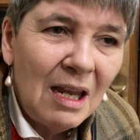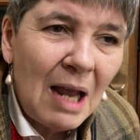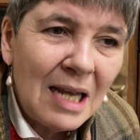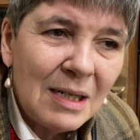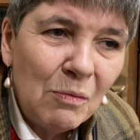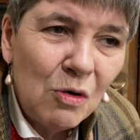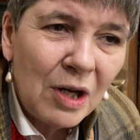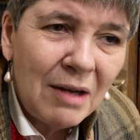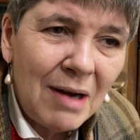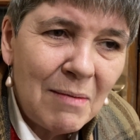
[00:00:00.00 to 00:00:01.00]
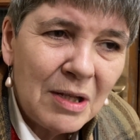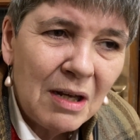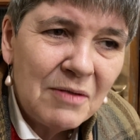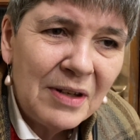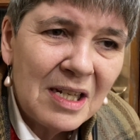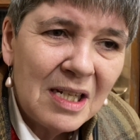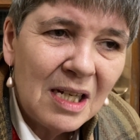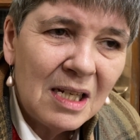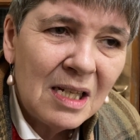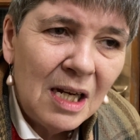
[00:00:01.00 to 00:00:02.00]
as I'm walking around with those
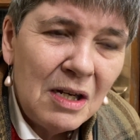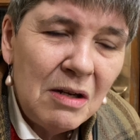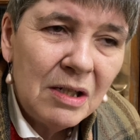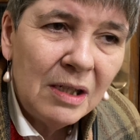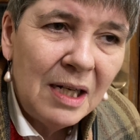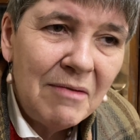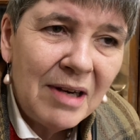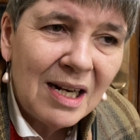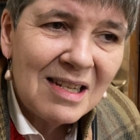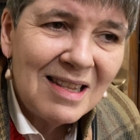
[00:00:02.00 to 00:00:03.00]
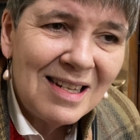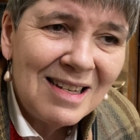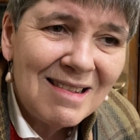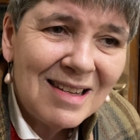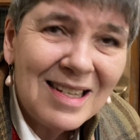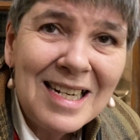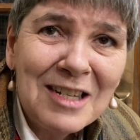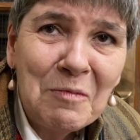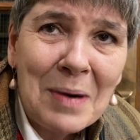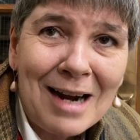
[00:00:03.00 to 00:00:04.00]
visitors, you suddenly realise that this is the
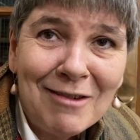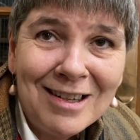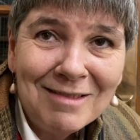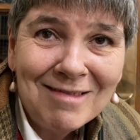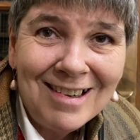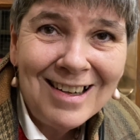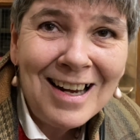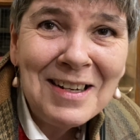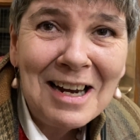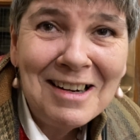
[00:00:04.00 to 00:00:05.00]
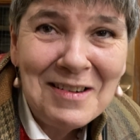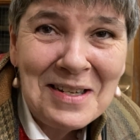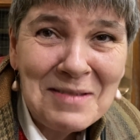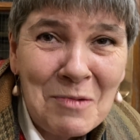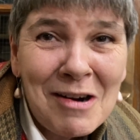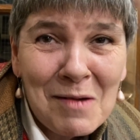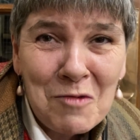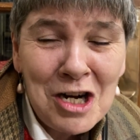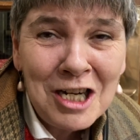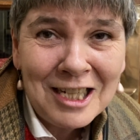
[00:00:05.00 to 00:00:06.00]
seat of power. And it's where I
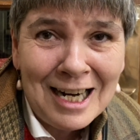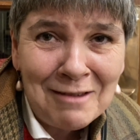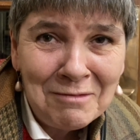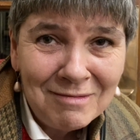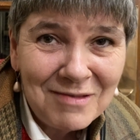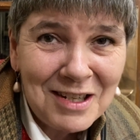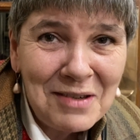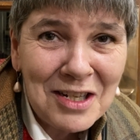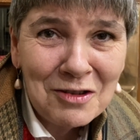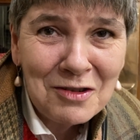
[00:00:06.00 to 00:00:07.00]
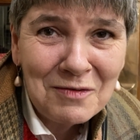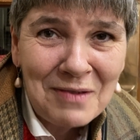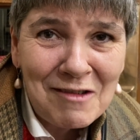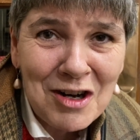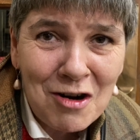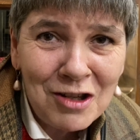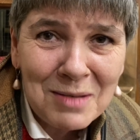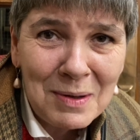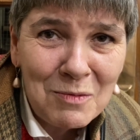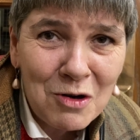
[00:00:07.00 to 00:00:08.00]
work now, so it's sort of very odd
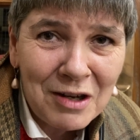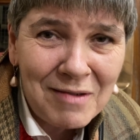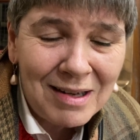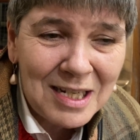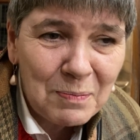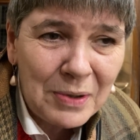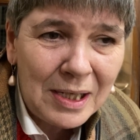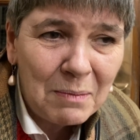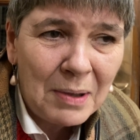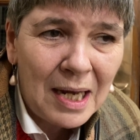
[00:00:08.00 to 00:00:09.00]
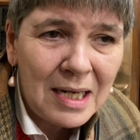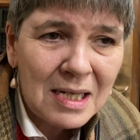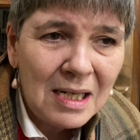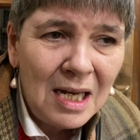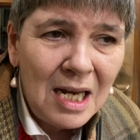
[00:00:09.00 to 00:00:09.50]
to be walking around this brilliant place.